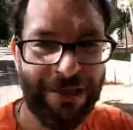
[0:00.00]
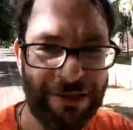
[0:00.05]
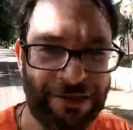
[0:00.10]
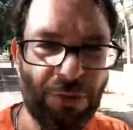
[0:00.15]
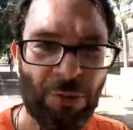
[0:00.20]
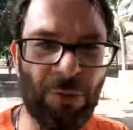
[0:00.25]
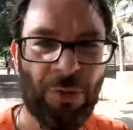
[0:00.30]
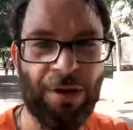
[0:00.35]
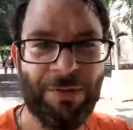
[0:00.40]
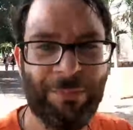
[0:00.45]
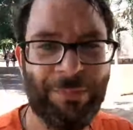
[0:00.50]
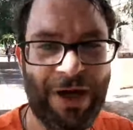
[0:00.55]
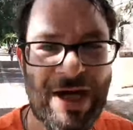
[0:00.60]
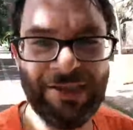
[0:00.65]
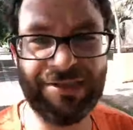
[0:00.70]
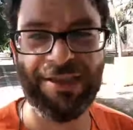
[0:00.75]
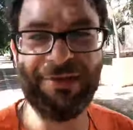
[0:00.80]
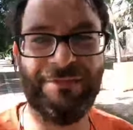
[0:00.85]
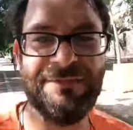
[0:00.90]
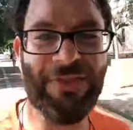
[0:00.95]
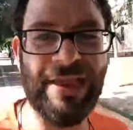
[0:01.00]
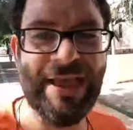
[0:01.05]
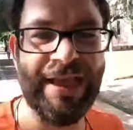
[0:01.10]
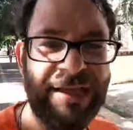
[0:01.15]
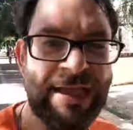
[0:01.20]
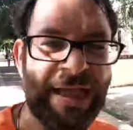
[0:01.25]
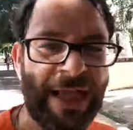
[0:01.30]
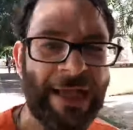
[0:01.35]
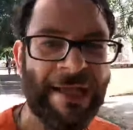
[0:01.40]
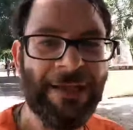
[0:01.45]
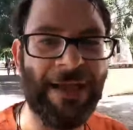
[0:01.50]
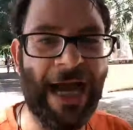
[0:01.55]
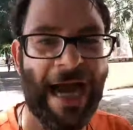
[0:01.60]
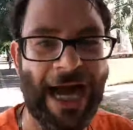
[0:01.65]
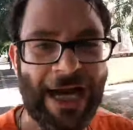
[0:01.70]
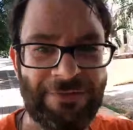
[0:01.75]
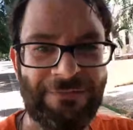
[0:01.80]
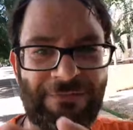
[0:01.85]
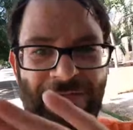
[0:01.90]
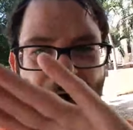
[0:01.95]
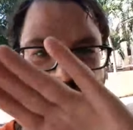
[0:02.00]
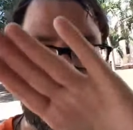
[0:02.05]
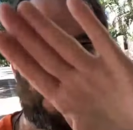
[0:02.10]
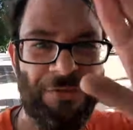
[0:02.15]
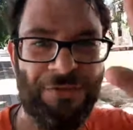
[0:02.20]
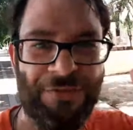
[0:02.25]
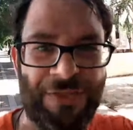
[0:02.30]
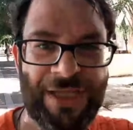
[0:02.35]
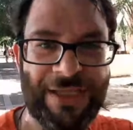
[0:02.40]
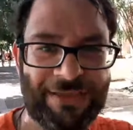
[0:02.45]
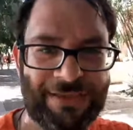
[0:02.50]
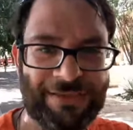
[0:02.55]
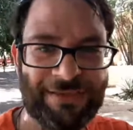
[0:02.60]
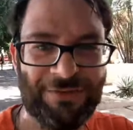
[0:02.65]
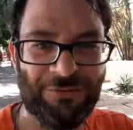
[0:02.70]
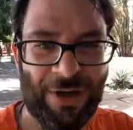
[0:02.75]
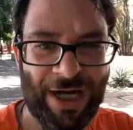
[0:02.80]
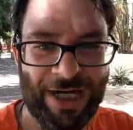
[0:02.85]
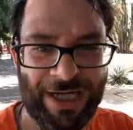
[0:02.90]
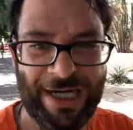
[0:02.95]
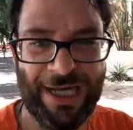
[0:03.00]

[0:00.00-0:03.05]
the one positive thing out of all this right